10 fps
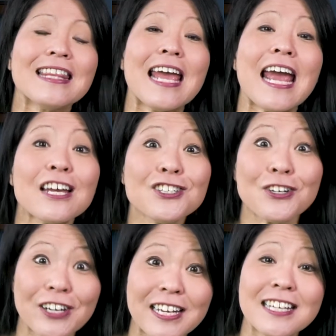The
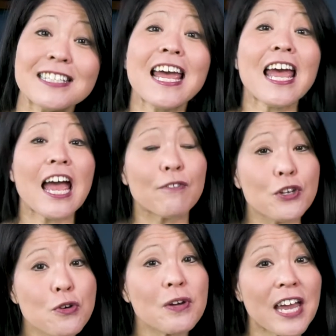answer is, if
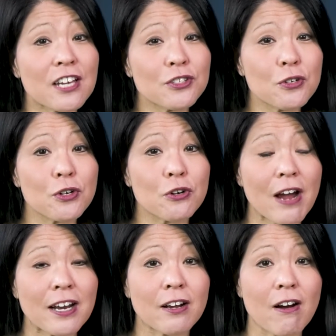you cancel your
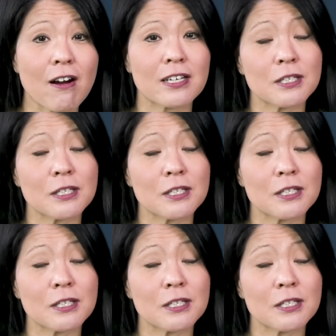credit card,